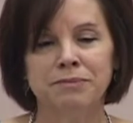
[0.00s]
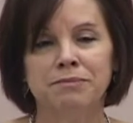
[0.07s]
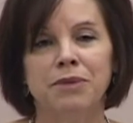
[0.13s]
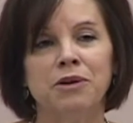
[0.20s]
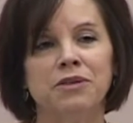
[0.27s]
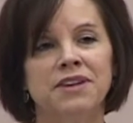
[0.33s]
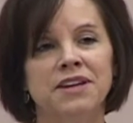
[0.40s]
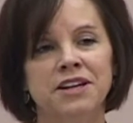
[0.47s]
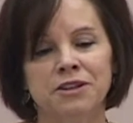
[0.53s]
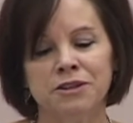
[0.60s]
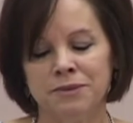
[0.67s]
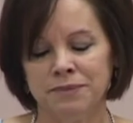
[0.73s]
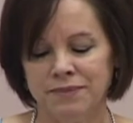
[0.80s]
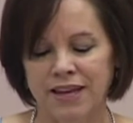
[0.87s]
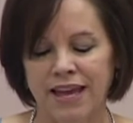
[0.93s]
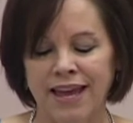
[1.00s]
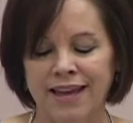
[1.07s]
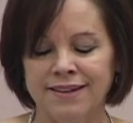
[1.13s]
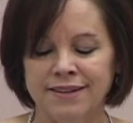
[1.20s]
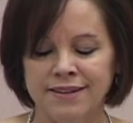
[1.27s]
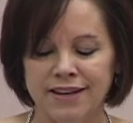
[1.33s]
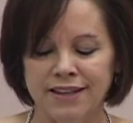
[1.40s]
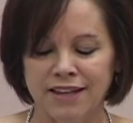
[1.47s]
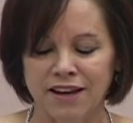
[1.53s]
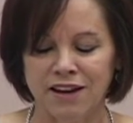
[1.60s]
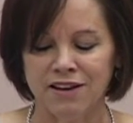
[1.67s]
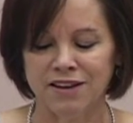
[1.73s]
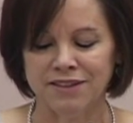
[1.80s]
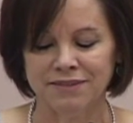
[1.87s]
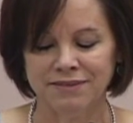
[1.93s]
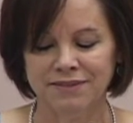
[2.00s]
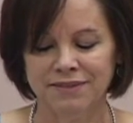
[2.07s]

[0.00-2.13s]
both here and in De Leon,